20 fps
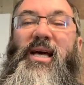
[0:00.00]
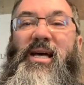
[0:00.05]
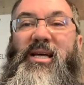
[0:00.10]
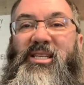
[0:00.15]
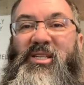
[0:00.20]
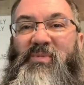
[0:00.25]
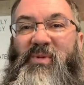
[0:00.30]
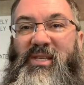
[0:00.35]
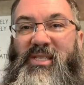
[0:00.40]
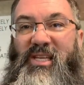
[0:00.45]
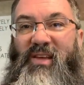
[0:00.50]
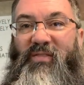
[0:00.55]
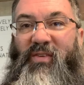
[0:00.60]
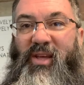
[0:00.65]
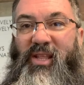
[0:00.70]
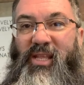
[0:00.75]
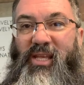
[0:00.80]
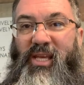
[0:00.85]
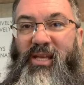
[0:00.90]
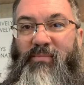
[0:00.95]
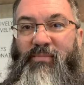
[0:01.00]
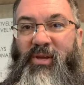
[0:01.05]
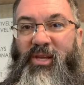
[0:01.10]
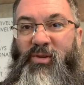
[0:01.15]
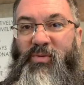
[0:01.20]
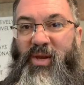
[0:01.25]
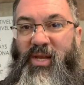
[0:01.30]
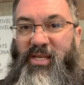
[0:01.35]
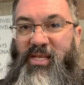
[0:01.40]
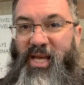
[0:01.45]
Specifically
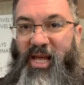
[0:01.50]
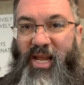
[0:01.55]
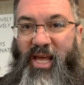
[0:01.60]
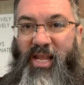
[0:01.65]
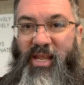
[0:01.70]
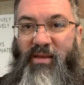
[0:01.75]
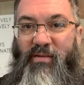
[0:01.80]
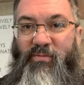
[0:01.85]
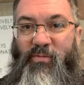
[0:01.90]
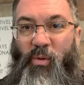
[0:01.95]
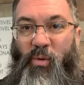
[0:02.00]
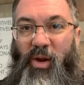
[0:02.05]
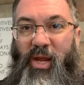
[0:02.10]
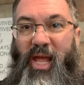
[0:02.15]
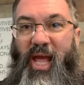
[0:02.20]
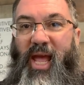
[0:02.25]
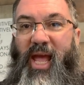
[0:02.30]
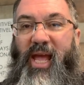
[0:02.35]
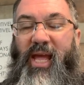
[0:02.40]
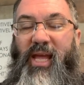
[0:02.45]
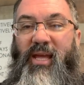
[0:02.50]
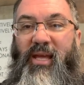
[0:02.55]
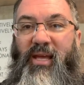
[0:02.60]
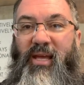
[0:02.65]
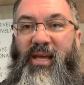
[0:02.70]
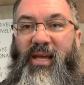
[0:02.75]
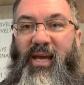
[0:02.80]
between 1080 and 4K,